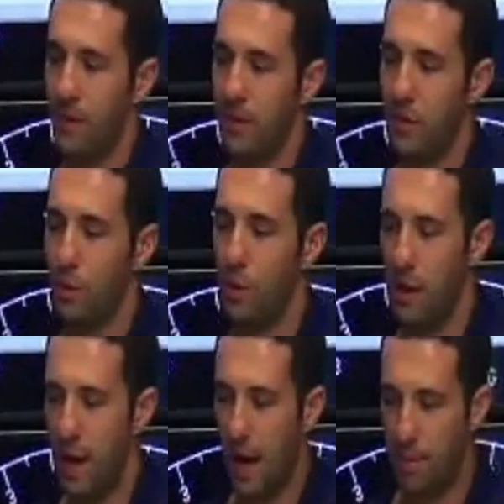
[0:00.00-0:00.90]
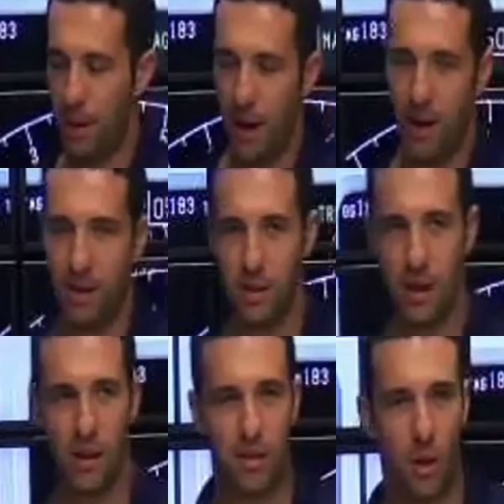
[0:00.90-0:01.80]
So to recap that,
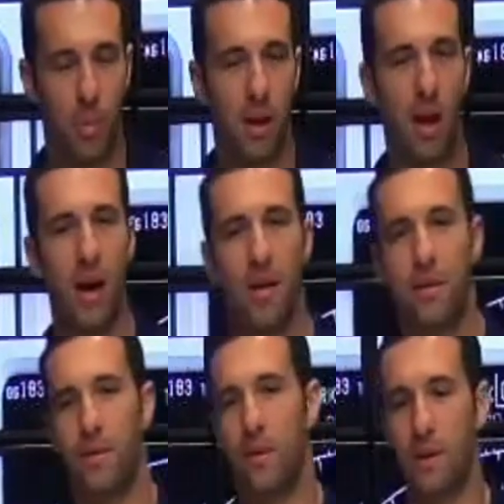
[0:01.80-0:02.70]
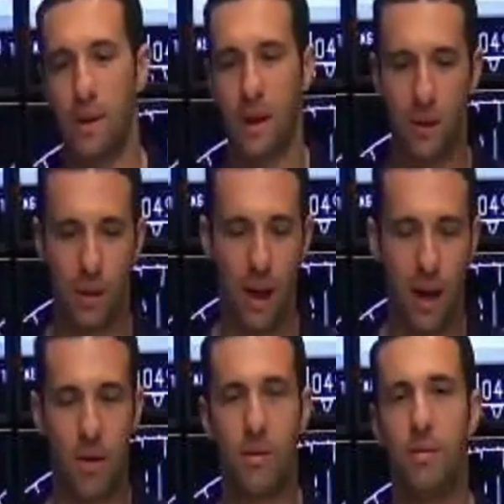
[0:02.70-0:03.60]
glide slope alive, gear
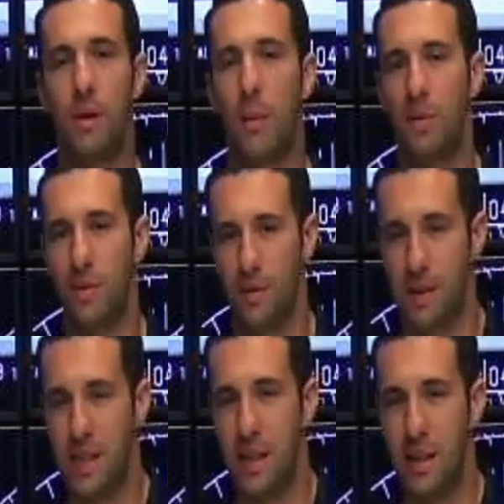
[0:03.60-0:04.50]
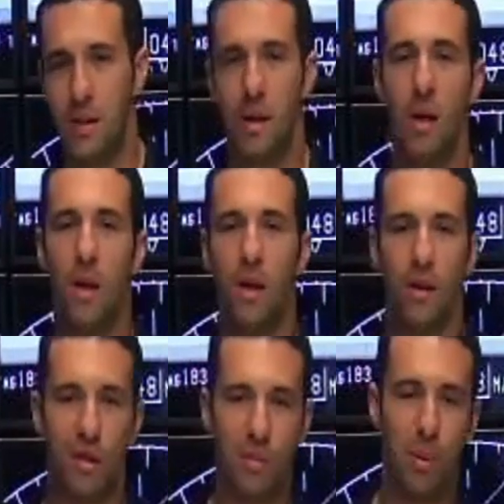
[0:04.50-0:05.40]
down, flaps 15,
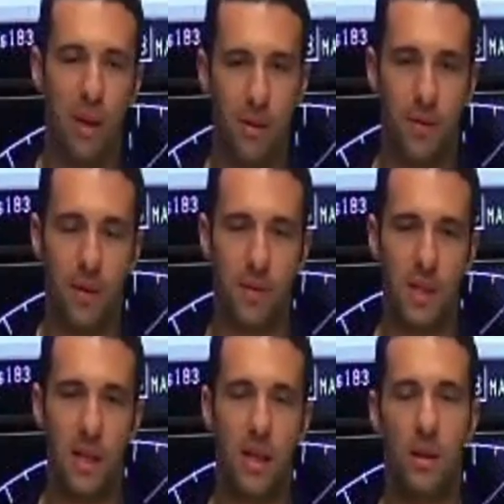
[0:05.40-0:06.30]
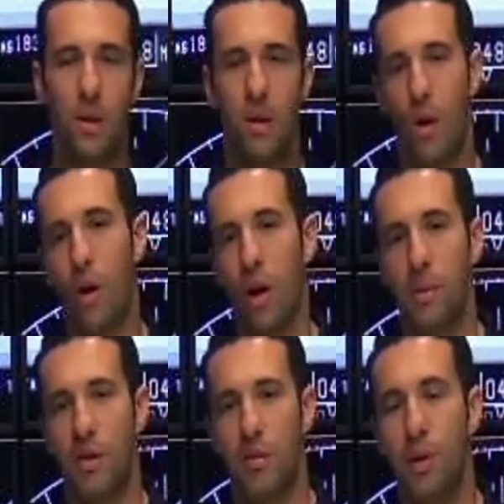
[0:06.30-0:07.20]
speed 15, arm
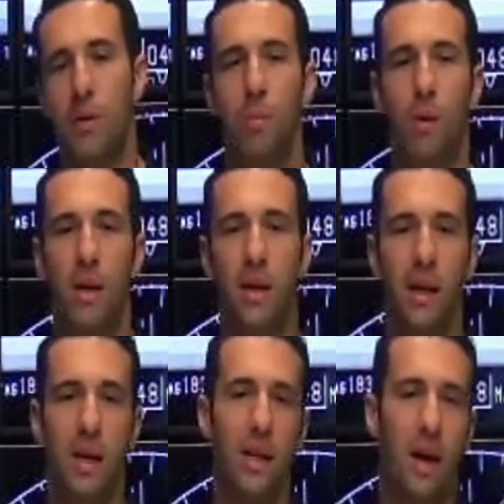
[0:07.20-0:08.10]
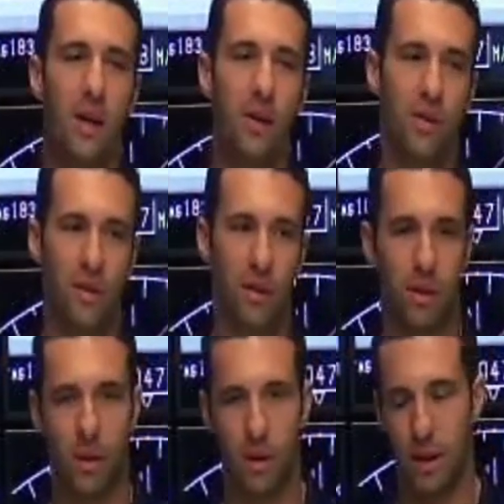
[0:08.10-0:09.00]
the speed brake, igniters
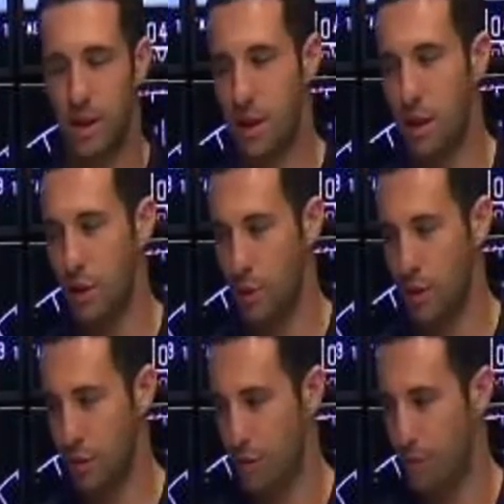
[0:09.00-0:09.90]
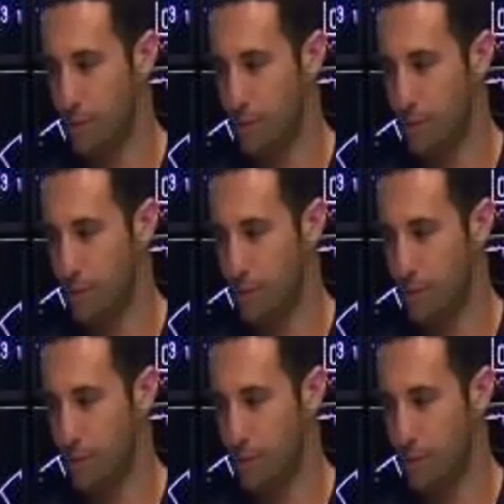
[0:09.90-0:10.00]
continuous.